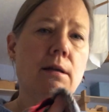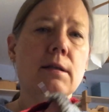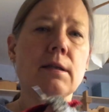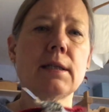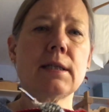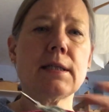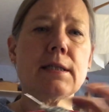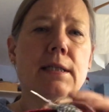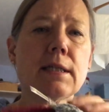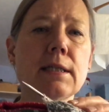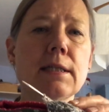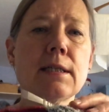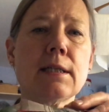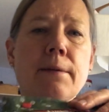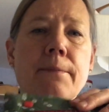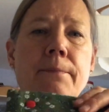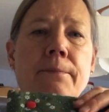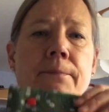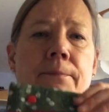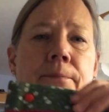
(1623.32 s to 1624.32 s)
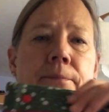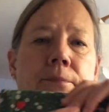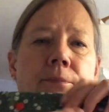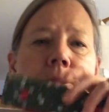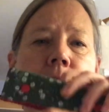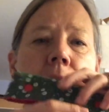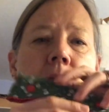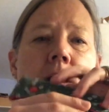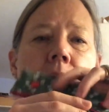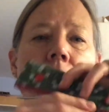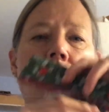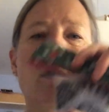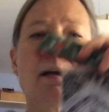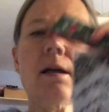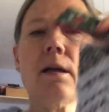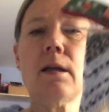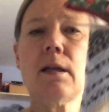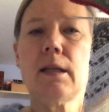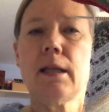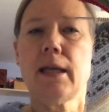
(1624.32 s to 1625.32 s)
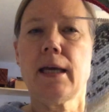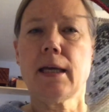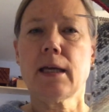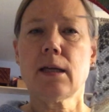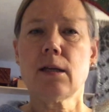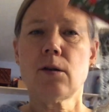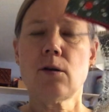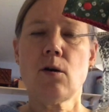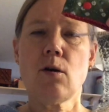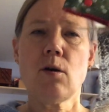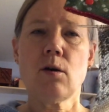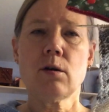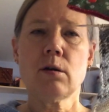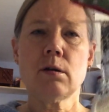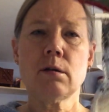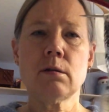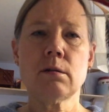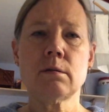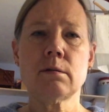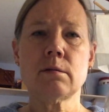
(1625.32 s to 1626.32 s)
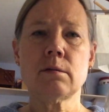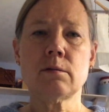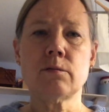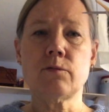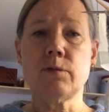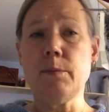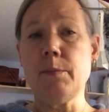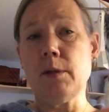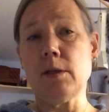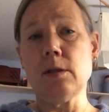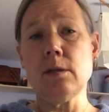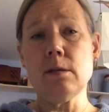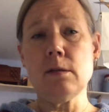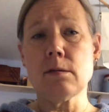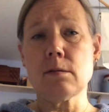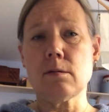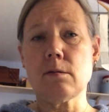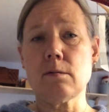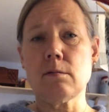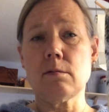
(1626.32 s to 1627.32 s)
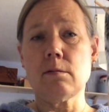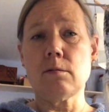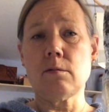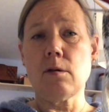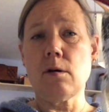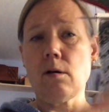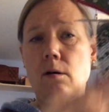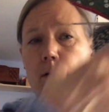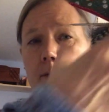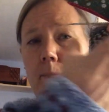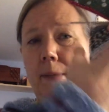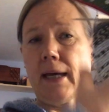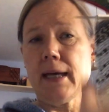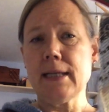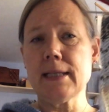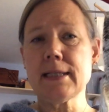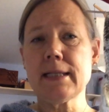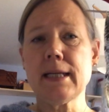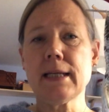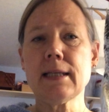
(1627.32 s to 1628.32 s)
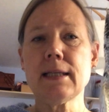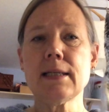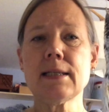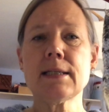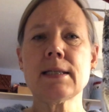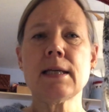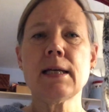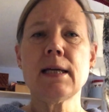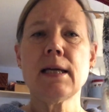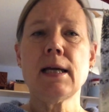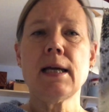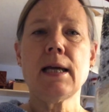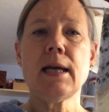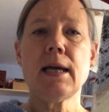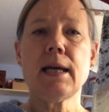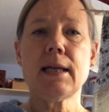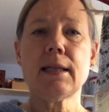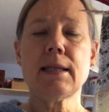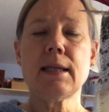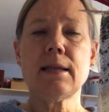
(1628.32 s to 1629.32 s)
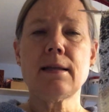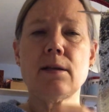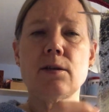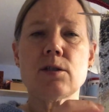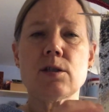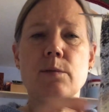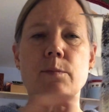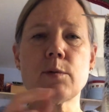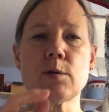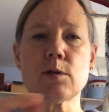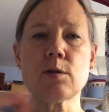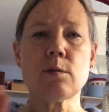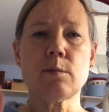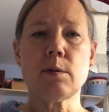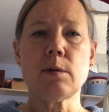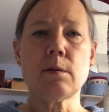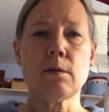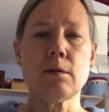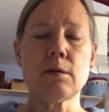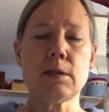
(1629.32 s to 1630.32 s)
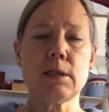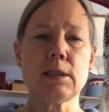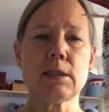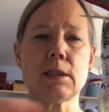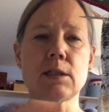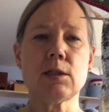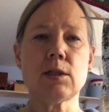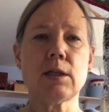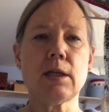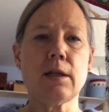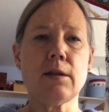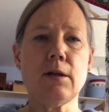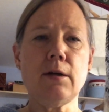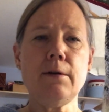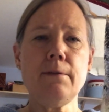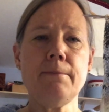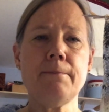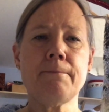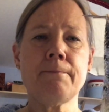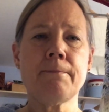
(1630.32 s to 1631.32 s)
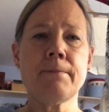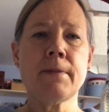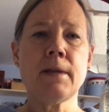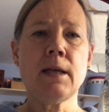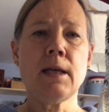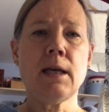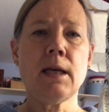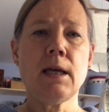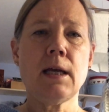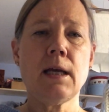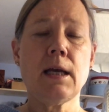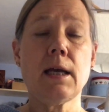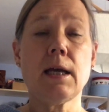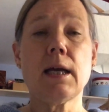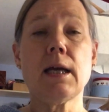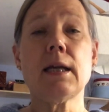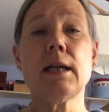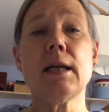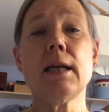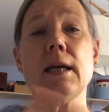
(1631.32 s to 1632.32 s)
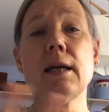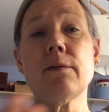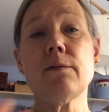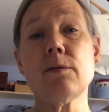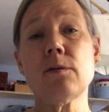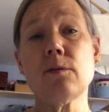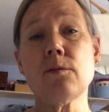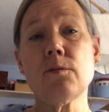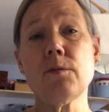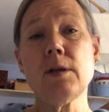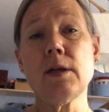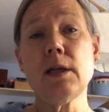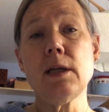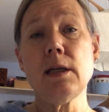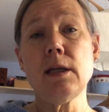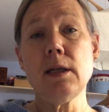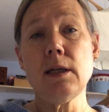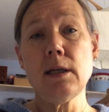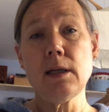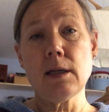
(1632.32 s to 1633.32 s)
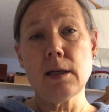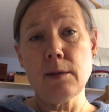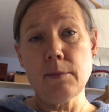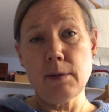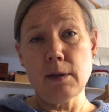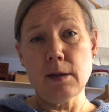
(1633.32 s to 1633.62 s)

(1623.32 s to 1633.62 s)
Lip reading: knitted like long ribbons or long bands like this, and then they're supposed to be knitted together. And I have three